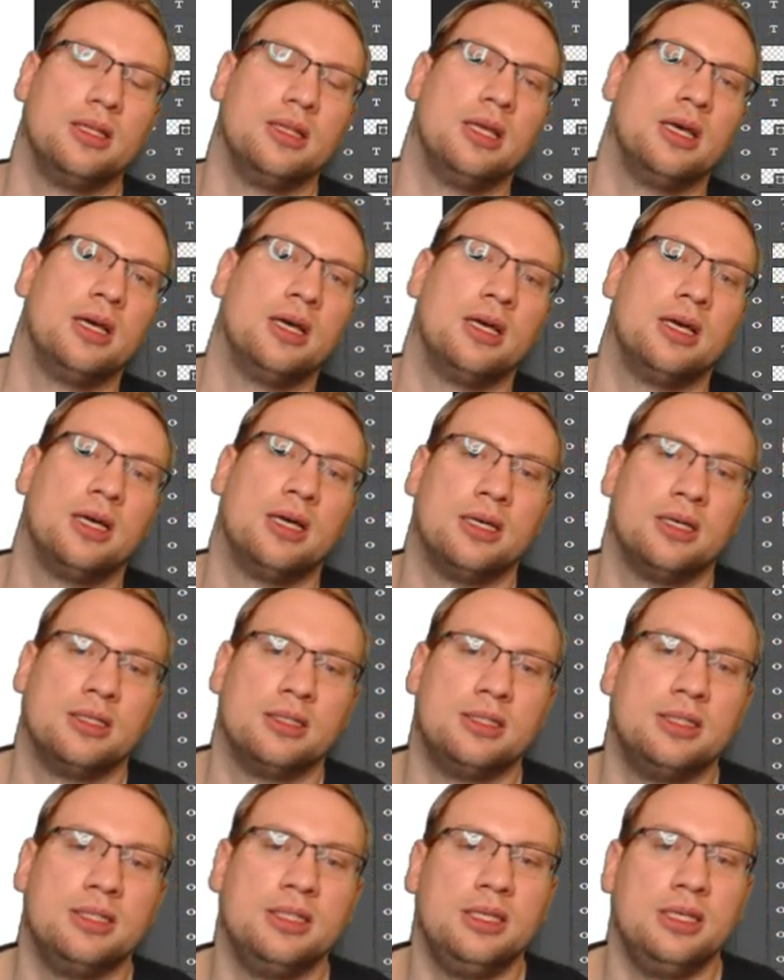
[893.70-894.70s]

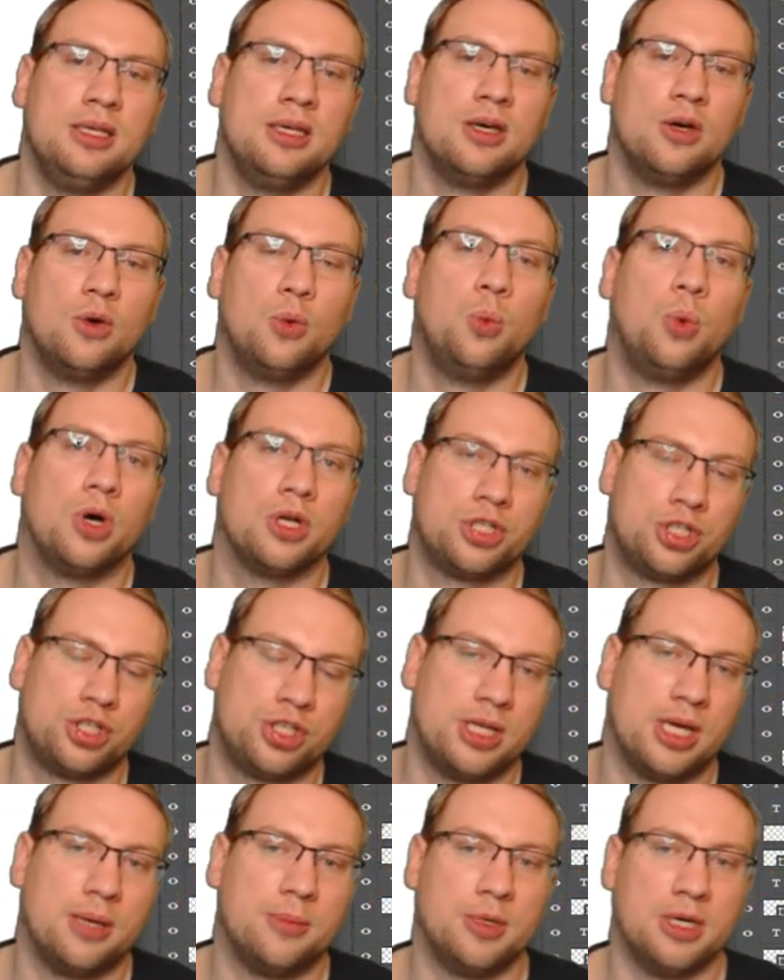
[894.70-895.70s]
the
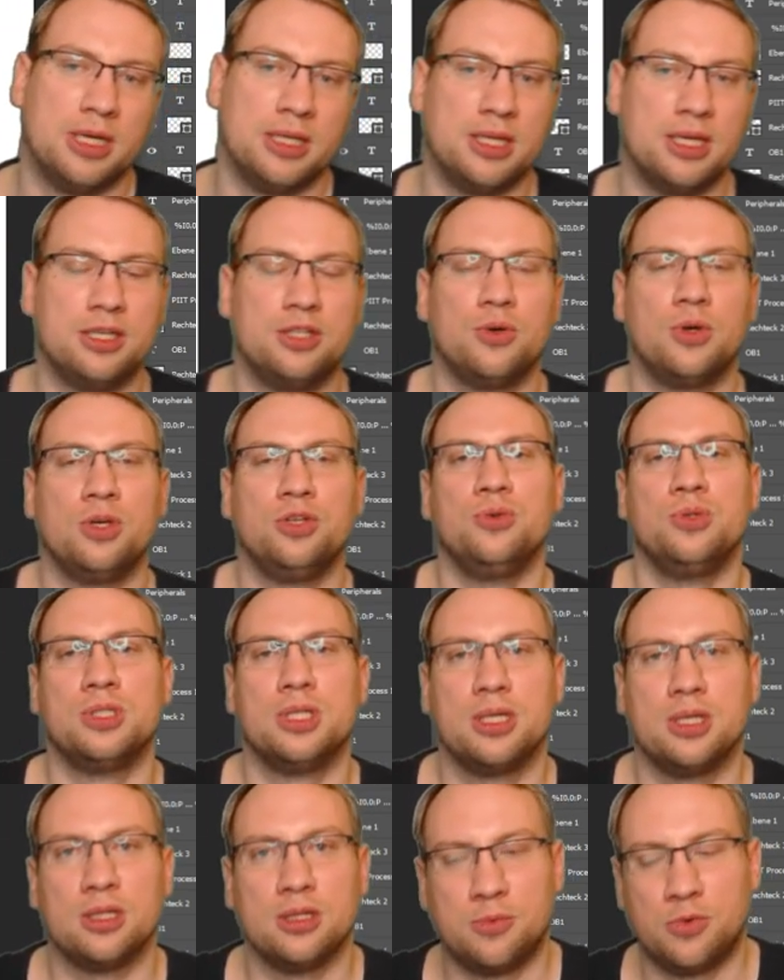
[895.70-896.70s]
watch table and that you are
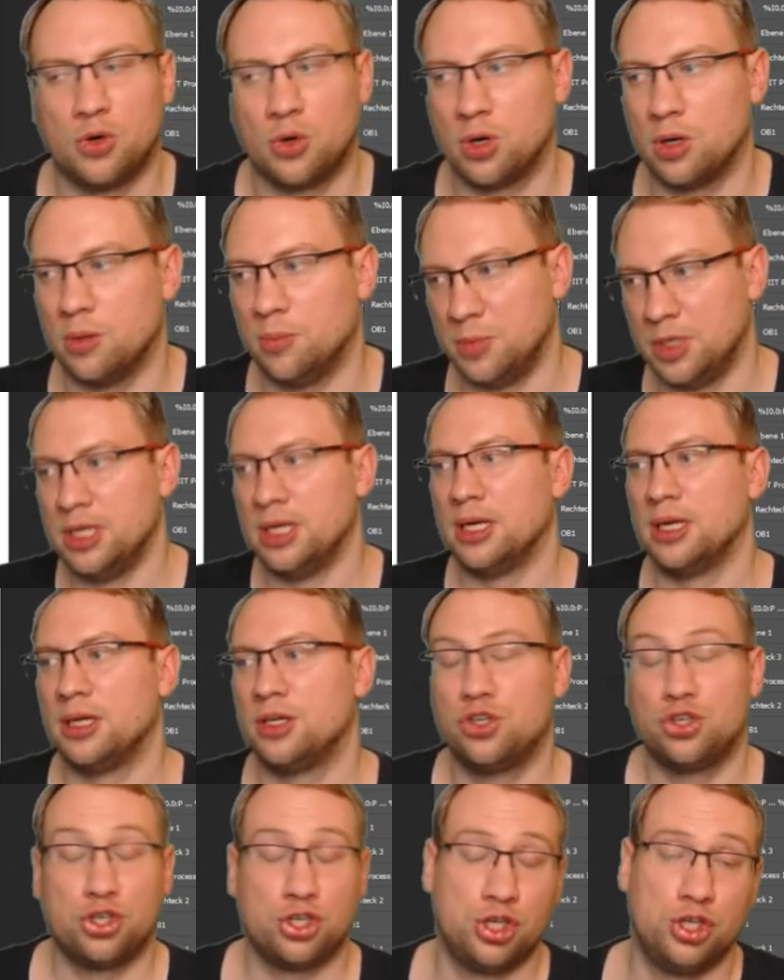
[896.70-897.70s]
using in the program,
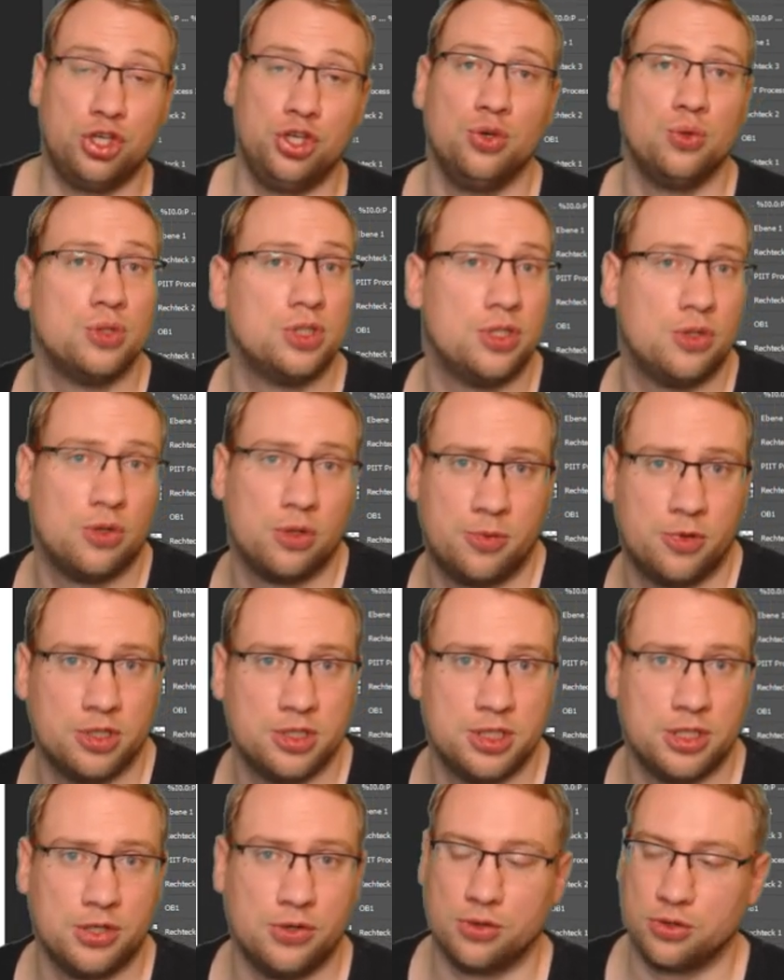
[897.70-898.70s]
meaning
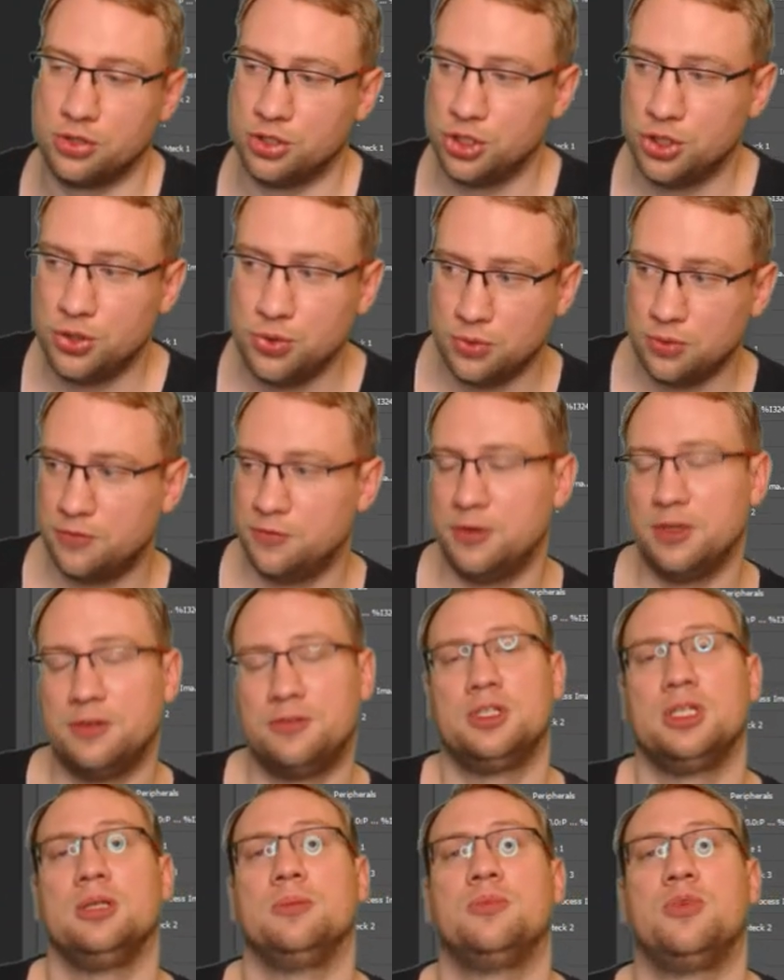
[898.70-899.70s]
Q0.0,
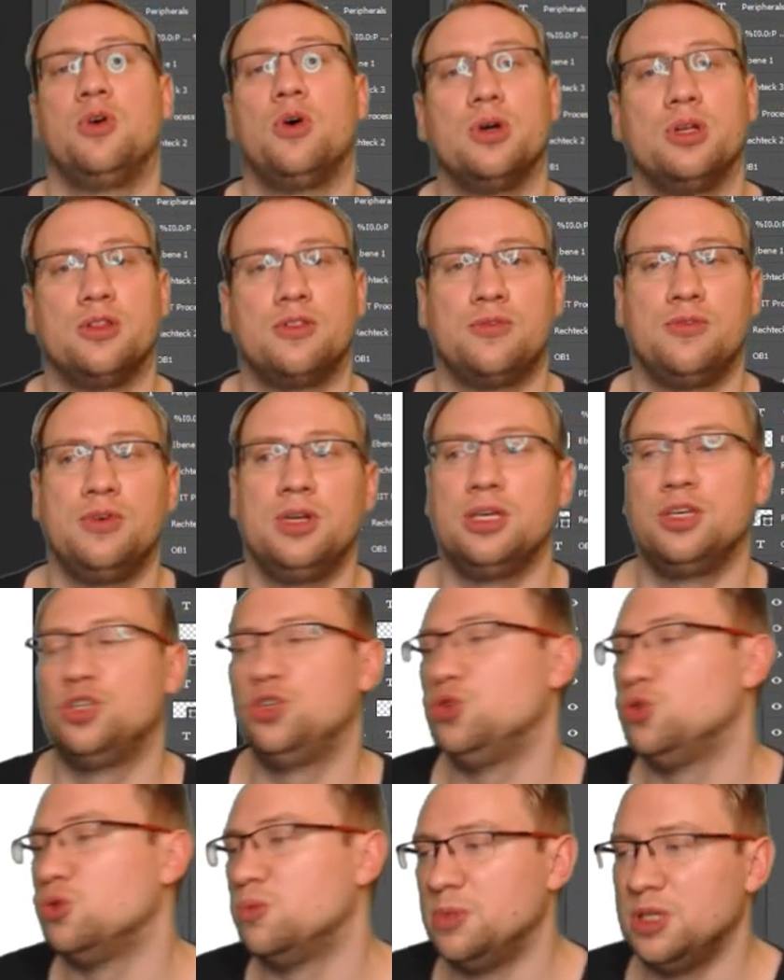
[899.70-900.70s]

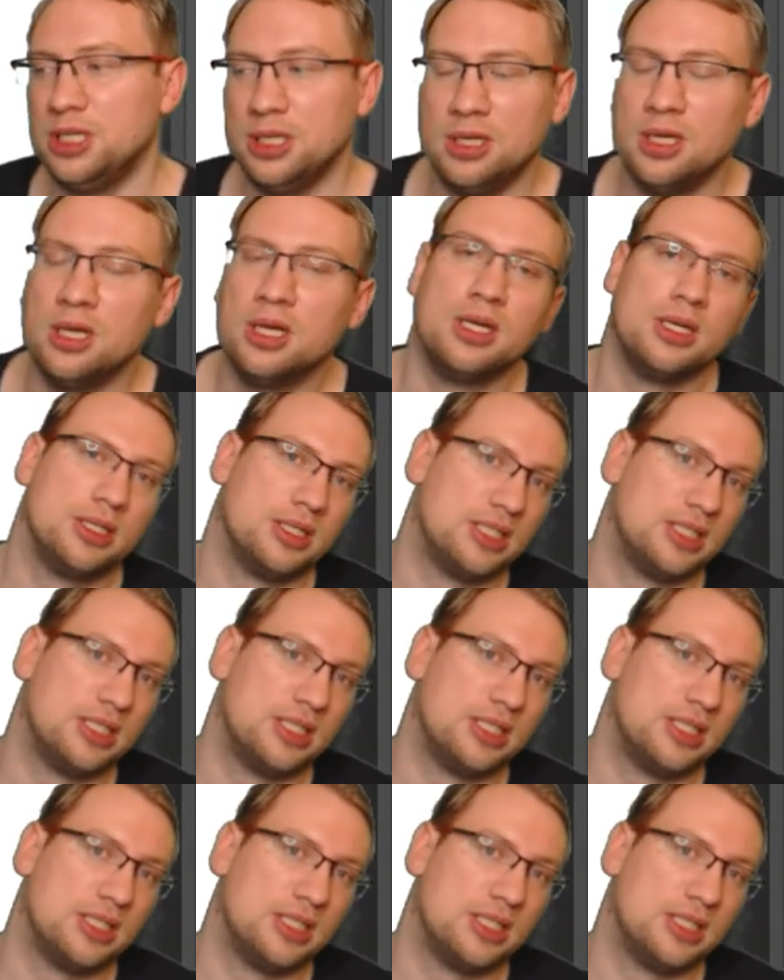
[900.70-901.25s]
Q15.3,